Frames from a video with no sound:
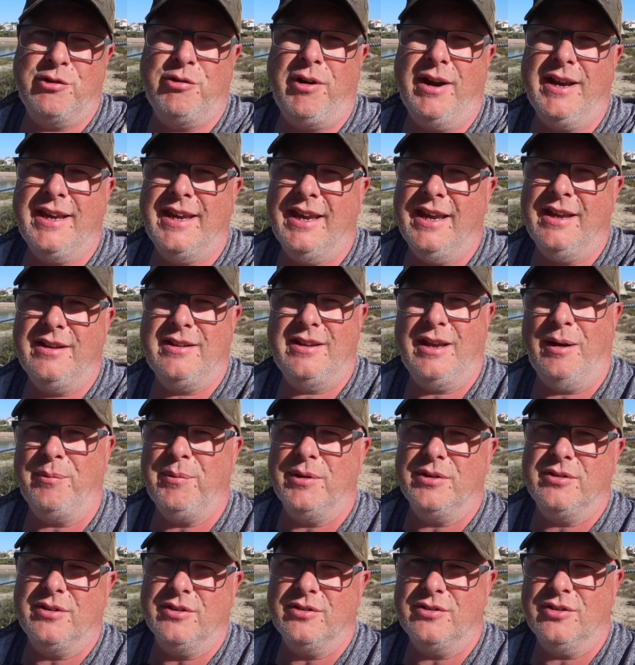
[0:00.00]
crack it,
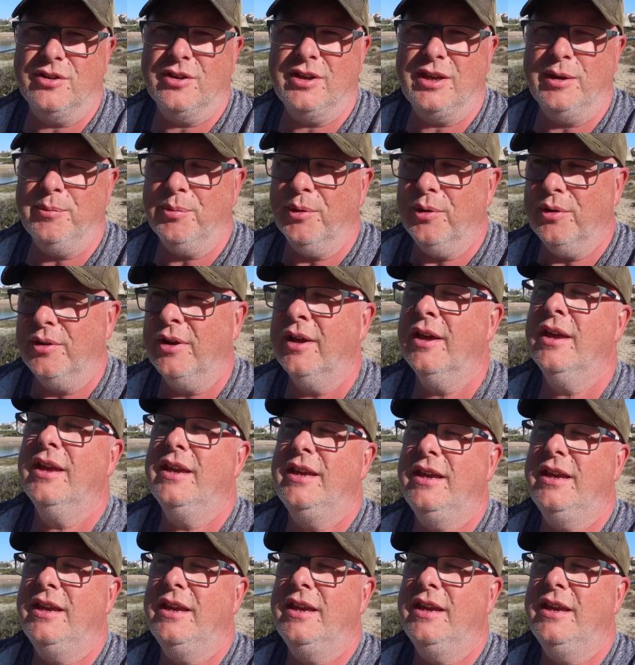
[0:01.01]
damage the circuit board.